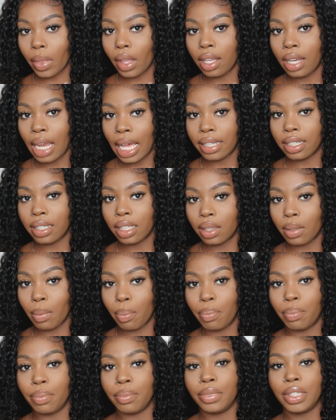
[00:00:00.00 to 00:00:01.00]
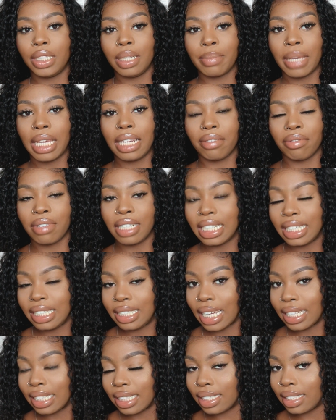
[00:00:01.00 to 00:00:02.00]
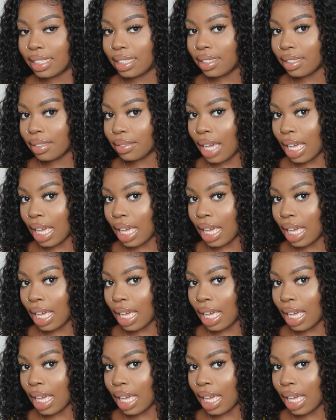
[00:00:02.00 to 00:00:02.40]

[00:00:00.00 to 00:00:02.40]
made it really dense